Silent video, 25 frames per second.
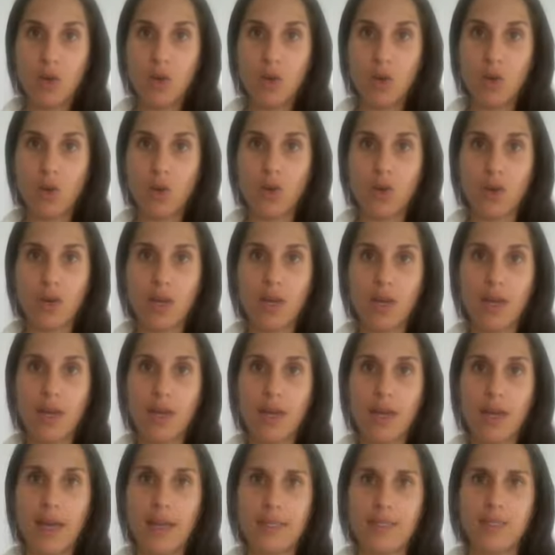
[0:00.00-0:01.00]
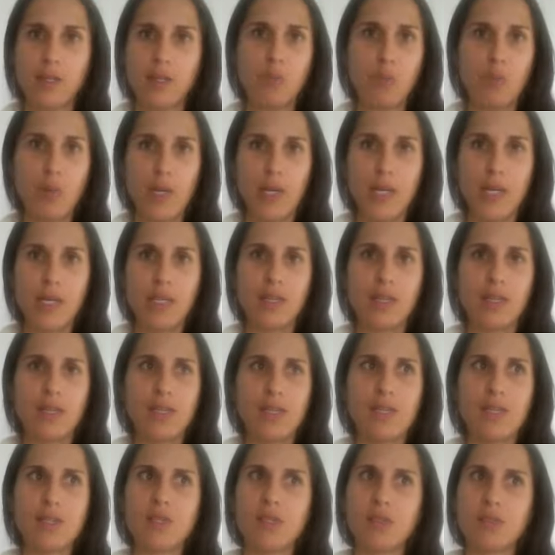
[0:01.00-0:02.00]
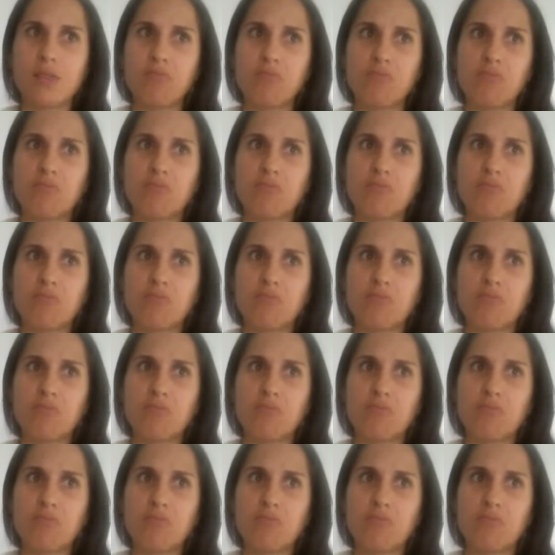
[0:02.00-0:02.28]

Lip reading: Or has it been this,